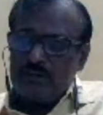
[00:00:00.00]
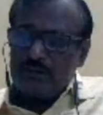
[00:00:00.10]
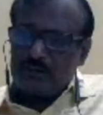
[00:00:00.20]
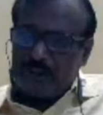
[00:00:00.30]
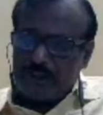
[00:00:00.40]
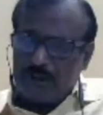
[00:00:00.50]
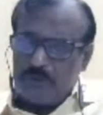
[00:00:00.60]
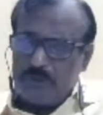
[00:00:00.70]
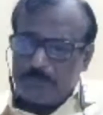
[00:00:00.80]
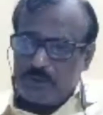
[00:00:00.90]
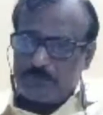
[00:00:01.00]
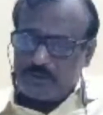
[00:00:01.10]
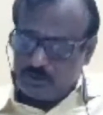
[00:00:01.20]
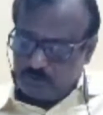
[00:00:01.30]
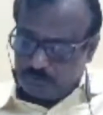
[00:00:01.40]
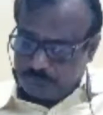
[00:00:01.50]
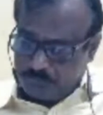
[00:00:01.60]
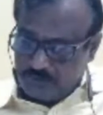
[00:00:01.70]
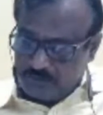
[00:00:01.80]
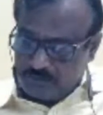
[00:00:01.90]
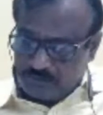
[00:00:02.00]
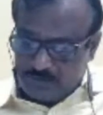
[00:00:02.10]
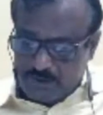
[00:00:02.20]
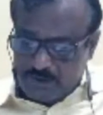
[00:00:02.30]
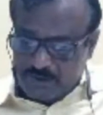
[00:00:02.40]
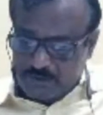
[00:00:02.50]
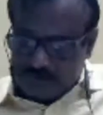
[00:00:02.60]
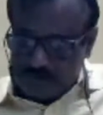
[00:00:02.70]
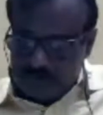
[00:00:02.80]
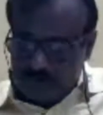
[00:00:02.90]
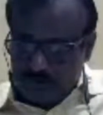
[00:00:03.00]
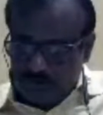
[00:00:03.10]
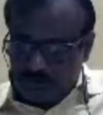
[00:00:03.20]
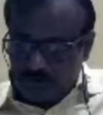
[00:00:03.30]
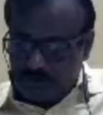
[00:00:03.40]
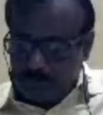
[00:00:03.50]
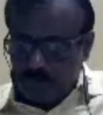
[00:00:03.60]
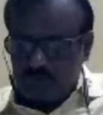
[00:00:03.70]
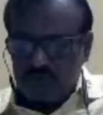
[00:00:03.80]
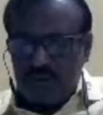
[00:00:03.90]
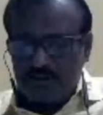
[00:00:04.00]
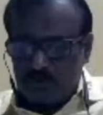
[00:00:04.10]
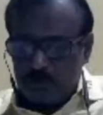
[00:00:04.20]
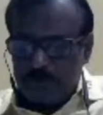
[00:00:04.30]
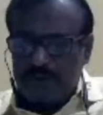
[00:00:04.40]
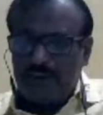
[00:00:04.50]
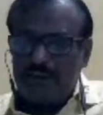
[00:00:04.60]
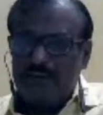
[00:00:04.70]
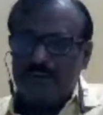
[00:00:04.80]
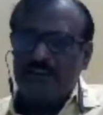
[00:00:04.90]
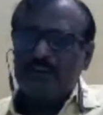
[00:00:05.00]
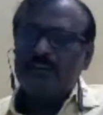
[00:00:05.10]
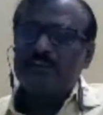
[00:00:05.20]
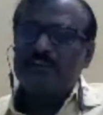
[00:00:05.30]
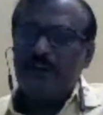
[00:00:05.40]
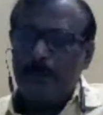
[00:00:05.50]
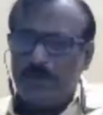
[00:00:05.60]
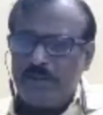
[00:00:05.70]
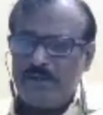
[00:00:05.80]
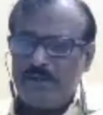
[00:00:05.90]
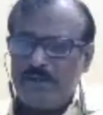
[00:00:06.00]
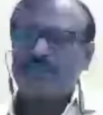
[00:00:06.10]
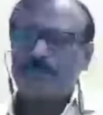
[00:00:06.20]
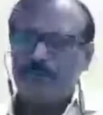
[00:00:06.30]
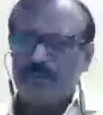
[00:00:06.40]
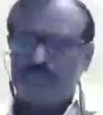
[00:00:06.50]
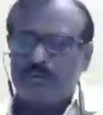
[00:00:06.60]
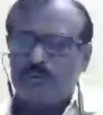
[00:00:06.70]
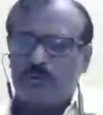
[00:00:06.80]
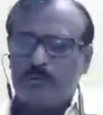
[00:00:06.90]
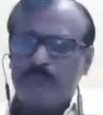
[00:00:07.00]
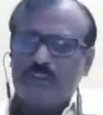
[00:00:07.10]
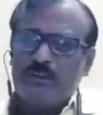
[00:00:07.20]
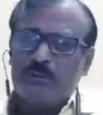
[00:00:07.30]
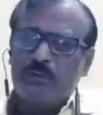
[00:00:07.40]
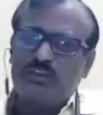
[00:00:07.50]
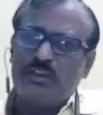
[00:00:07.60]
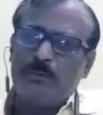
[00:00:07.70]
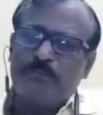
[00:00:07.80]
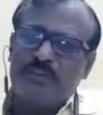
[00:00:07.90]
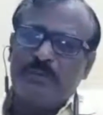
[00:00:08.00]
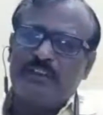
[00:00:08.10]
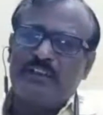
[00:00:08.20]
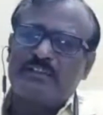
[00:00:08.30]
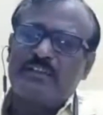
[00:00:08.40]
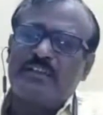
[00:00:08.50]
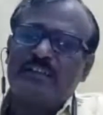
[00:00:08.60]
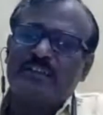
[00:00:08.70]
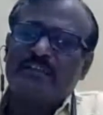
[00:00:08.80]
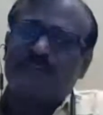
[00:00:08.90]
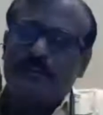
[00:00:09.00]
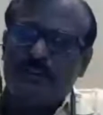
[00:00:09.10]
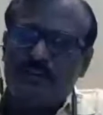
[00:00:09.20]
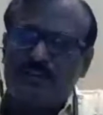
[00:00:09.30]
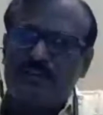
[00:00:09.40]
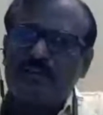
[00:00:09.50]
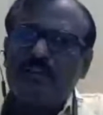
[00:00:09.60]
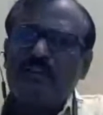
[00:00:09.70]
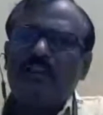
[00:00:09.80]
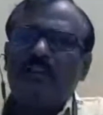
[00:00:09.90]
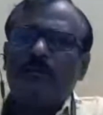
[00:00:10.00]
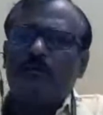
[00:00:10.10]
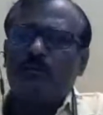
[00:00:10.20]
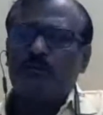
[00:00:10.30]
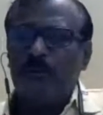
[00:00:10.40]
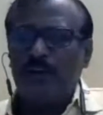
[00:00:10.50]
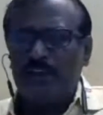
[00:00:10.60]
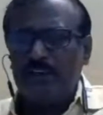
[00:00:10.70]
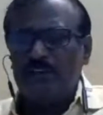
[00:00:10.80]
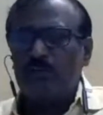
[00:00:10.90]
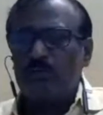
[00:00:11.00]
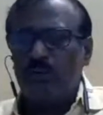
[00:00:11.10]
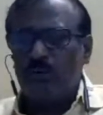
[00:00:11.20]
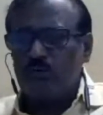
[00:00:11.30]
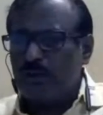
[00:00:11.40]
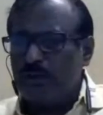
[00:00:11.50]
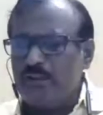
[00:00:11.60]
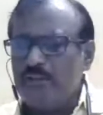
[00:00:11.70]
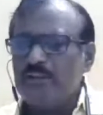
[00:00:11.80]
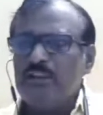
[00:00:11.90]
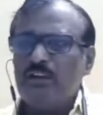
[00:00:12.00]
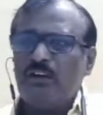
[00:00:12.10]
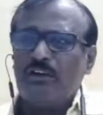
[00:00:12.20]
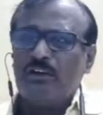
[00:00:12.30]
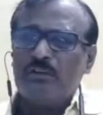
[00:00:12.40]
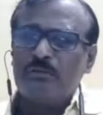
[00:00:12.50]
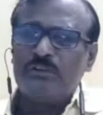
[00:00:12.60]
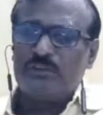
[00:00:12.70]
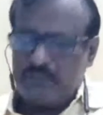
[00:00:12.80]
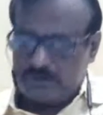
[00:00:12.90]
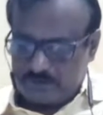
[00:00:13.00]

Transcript: credible information that such person has committed the offence which is punishable with imprisonment exceeding 7 years, with fine or without fine, or with death.